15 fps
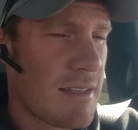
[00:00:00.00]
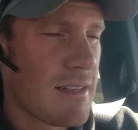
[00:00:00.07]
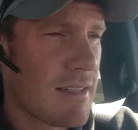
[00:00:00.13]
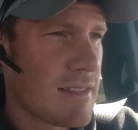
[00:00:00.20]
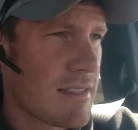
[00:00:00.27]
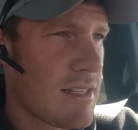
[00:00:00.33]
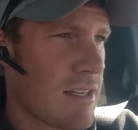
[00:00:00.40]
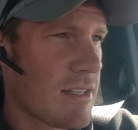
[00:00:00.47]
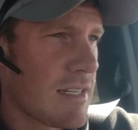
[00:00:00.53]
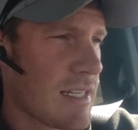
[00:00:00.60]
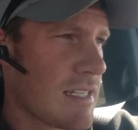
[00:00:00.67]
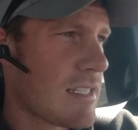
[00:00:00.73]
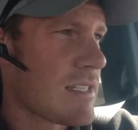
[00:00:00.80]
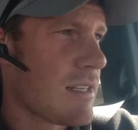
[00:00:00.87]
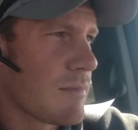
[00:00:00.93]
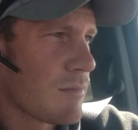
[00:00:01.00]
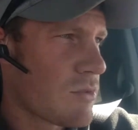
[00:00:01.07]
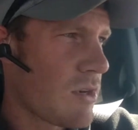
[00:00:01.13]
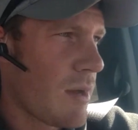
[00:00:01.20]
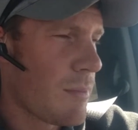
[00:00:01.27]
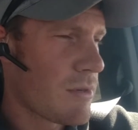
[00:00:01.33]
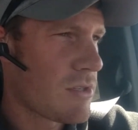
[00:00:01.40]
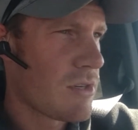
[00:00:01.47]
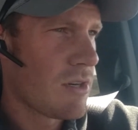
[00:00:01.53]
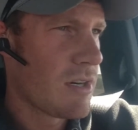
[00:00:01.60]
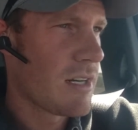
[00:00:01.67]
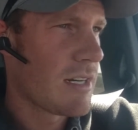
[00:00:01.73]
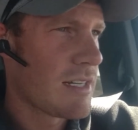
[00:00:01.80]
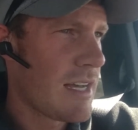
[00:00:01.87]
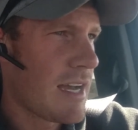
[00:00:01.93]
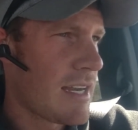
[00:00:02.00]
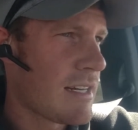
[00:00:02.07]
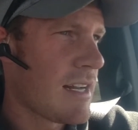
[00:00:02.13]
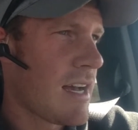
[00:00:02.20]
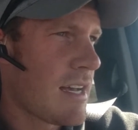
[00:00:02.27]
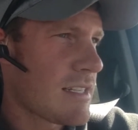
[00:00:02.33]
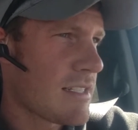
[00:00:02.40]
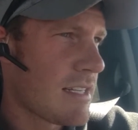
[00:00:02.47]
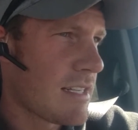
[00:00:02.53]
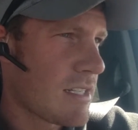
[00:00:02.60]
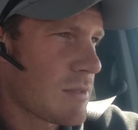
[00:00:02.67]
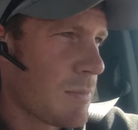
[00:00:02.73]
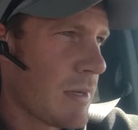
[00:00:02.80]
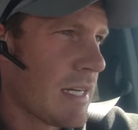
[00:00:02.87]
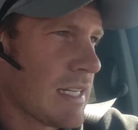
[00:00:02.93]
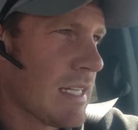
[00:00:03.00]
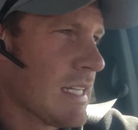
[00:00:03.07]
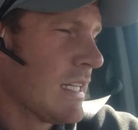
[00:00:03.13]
still needs some troubleshooting and diagnostics, but